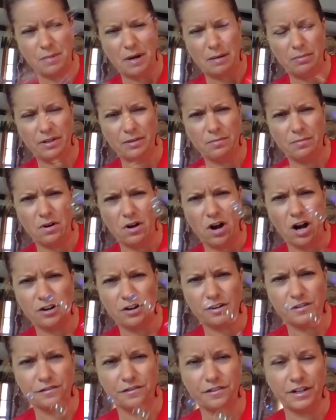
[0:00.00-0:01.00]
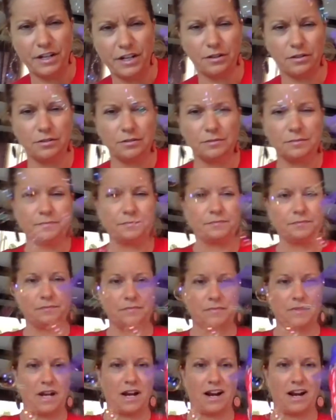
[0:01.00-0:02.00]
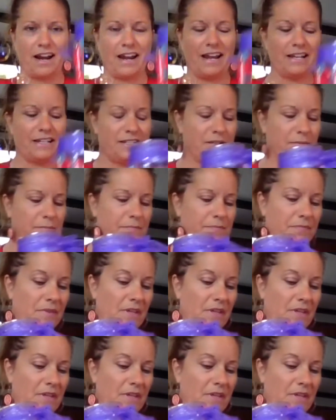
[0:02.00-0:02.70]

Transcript: Probably harder for you. All right.